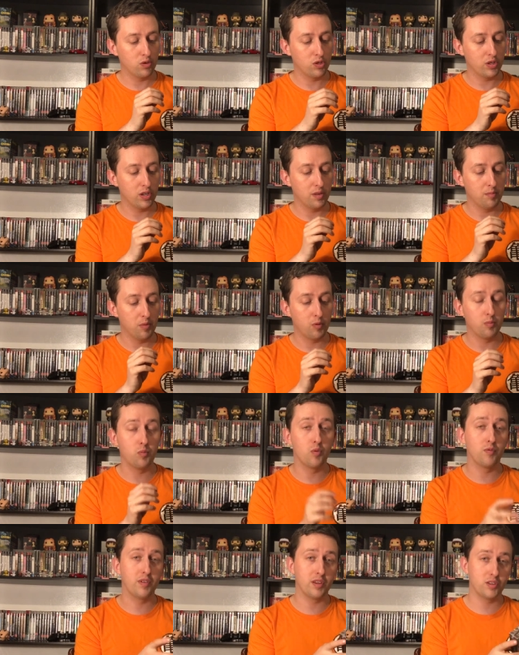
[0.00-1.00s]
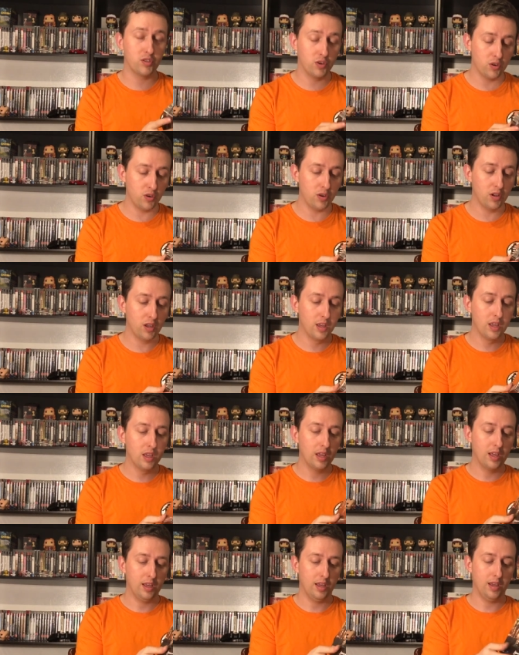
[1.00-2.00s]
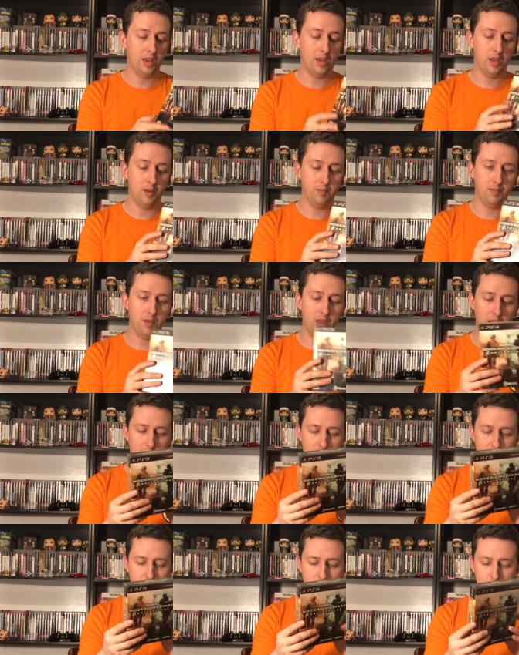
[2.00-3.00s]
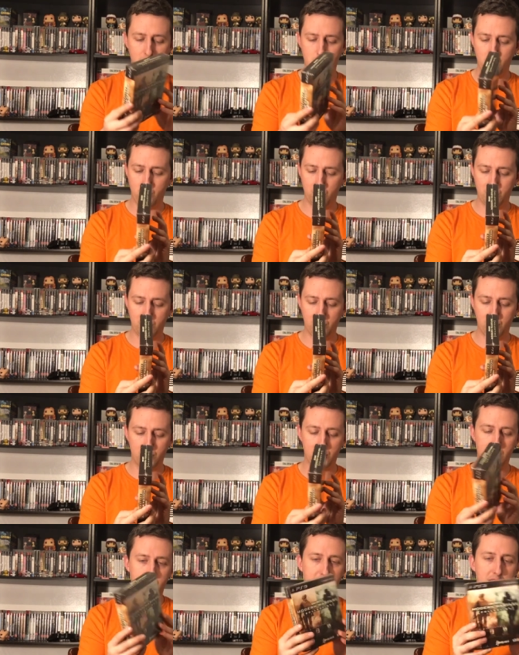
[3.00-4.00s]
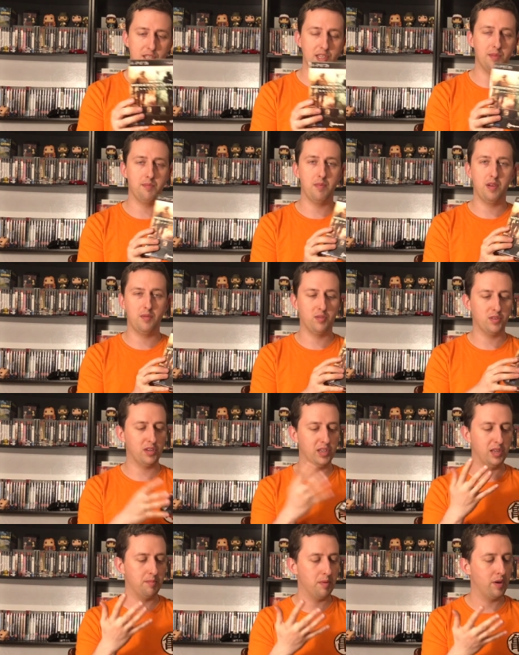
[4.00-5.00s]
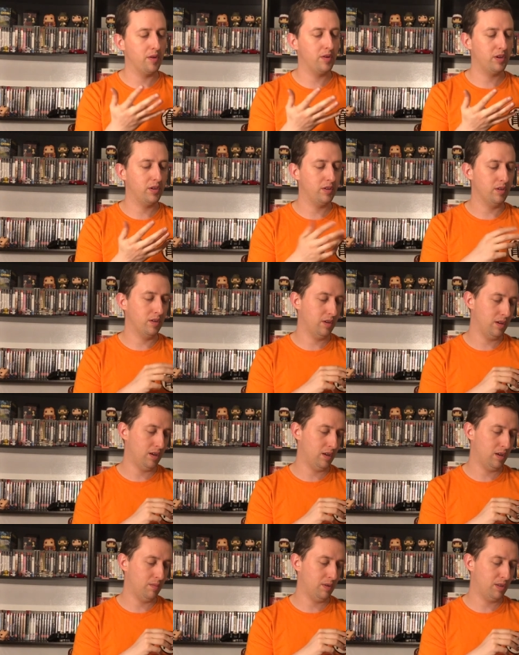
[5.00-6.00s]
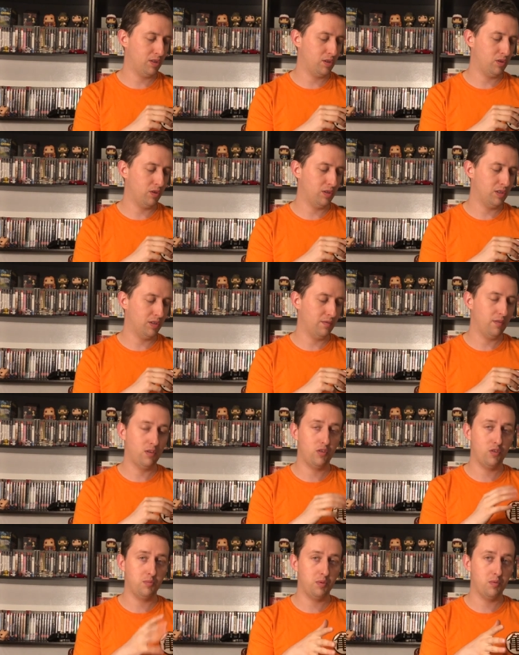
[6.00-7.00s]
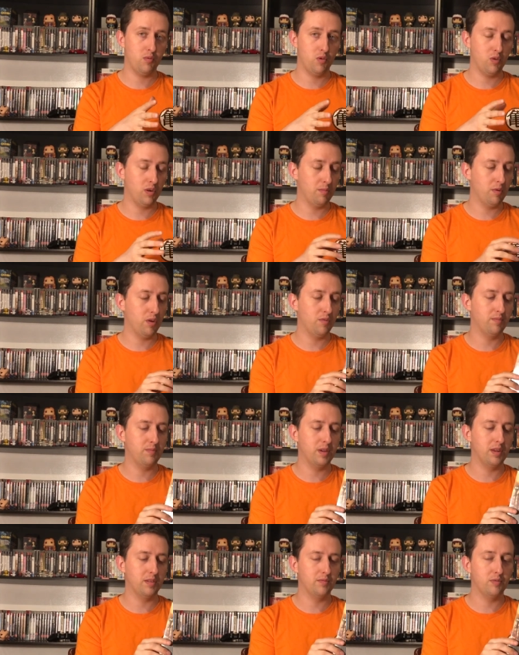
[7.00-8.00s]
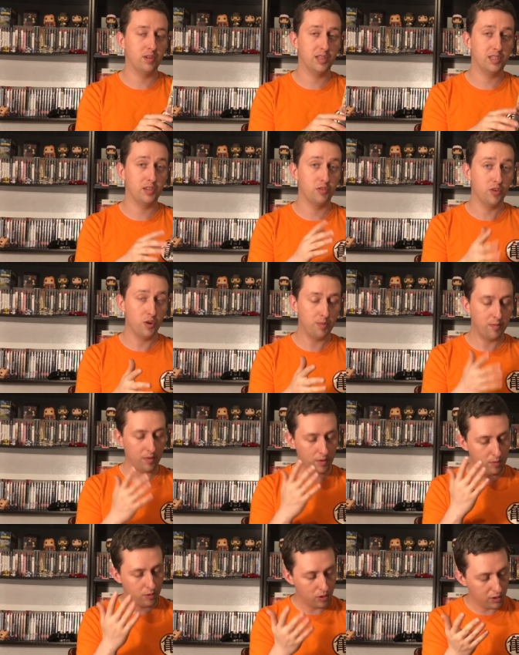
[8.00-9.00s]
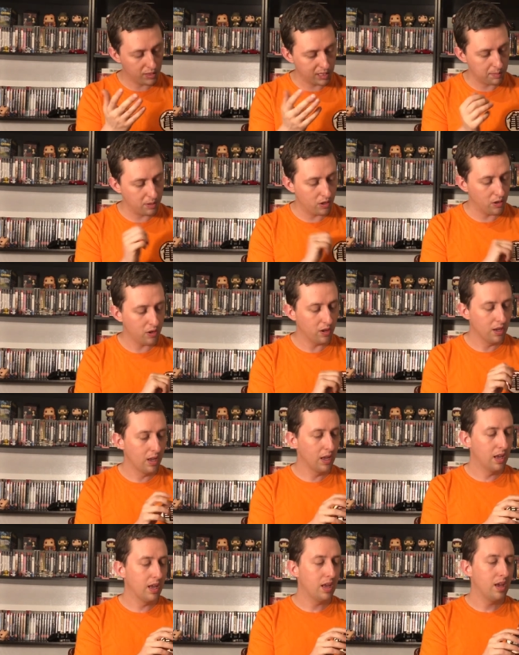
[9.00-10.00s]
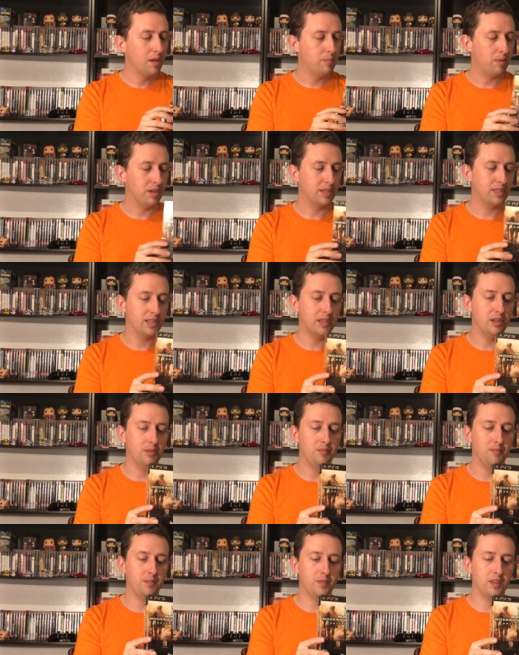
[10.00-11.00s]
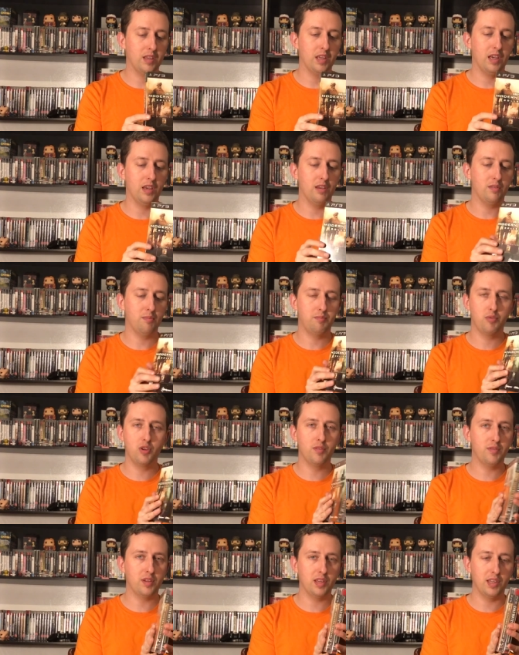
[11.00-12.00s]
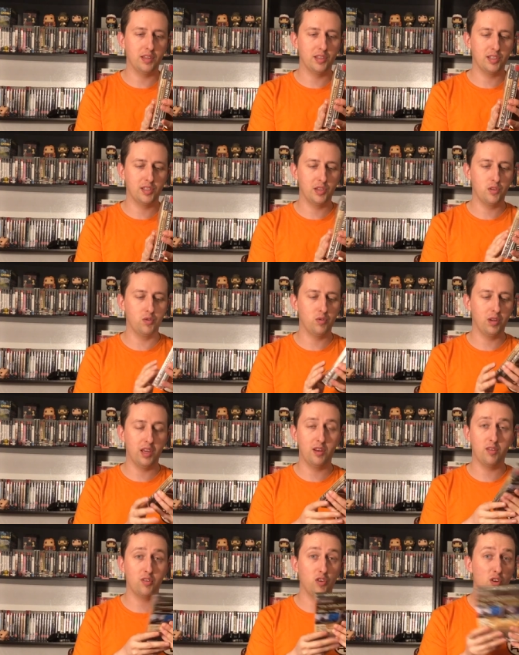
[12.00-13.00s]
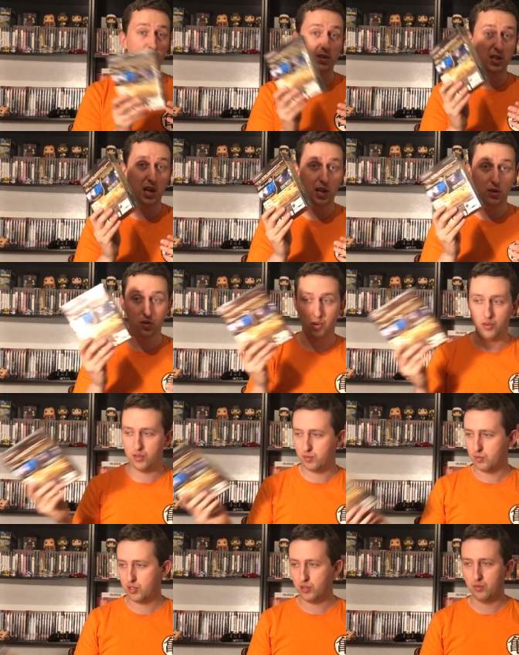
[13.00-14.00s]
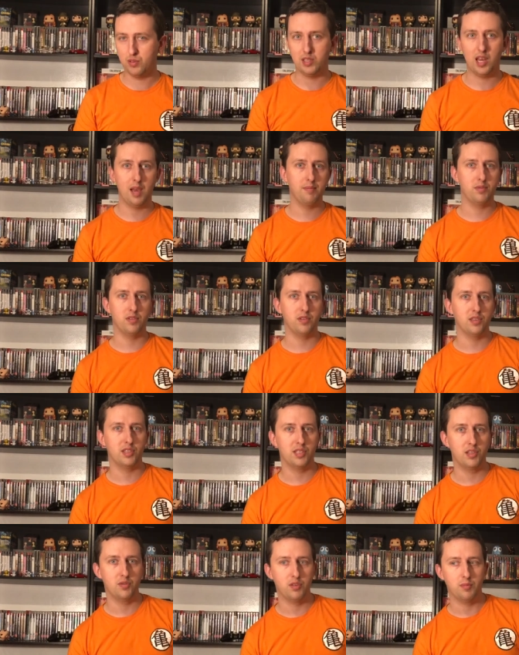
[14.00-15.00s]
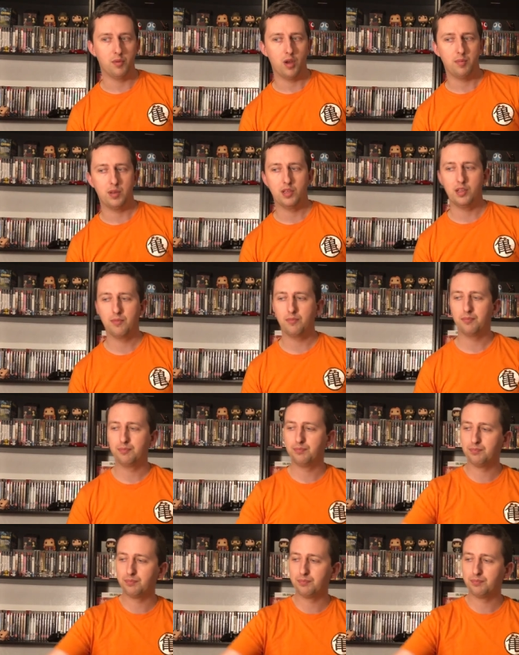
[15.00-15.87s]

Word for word: of Duty Modern Warfare 2. Um, and to my knowledge, it looks like an, it was like an American um, exclusive. I could be wrong. It might have been released in Europe. If anyone knows, let me know. But um, yeah, beautifully and sealed and got it for $10, which was absolute steal in my opinion.